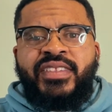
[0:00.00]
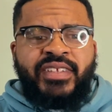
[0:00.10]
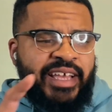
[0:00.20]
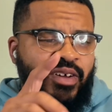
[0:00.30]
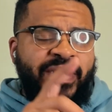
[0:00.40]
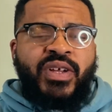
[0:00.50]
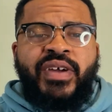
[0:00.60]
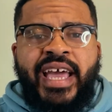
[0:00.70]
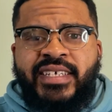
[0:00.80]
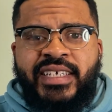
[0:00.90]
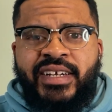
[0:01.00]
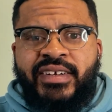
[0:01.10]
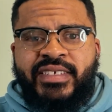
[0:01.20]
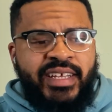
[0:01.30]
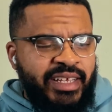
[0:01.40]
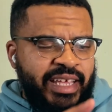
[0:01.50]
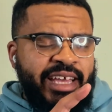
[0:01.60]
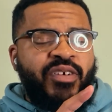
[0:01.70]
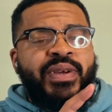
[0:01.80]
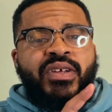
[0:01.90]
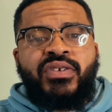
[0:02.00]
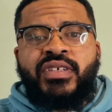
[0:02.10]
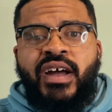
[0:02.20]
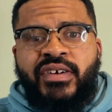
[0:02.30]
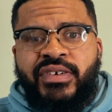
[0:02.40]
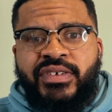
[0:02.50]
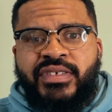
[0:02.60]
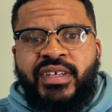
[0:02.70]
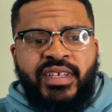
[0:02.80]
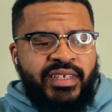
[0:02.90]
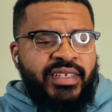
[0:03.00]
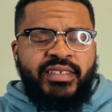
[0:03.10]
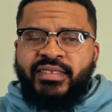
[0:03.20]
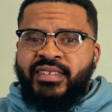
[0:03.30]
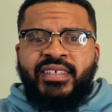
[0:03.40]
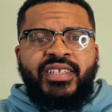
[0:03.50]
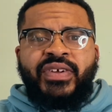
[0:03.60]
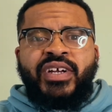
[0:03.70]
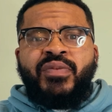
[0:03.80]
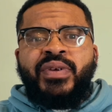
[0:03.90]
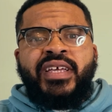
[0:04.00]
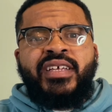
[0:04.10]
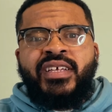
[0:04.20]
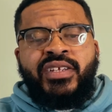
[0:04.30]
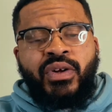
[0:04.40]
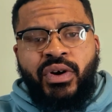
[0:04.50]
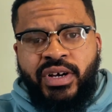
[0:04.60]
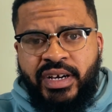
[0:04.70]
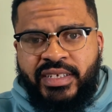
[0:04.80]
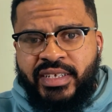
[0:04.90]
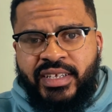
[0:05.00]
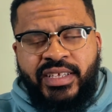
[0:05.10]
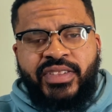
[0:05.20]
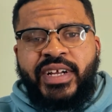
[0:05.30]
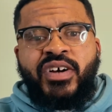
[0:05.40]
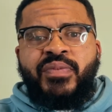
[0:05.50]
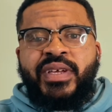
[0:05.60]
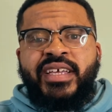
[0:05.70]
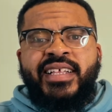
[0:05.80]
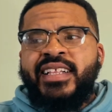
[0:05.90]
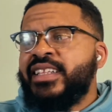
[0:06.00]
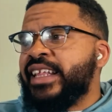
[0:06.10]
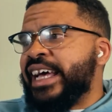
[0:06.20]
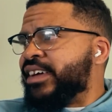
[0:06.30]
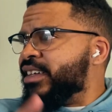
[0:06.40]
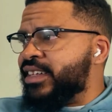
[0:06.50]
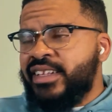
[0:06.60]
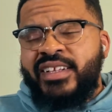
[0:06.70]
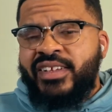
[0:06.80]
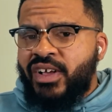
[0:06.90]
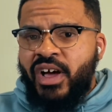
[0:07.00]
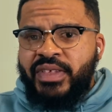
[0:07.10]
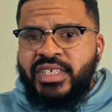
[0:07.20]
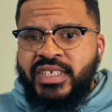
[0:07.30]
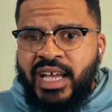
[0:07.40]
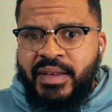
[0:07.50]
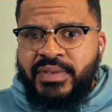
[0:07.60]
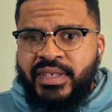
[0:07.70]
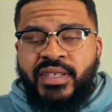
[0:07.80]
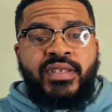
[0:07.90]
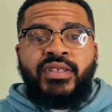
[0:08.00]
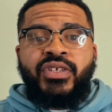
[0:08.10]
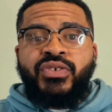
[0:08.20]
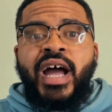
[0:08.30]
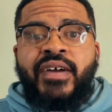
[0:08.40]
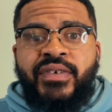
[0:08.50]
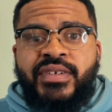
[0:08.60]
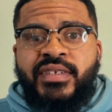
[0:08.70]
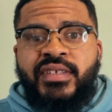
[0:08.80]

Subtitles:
ain't gonna be no cashiers, ain't gonna be no stockers, there ain't gonna be no cooks. There ain't gonna be like all these jobs. The drivers,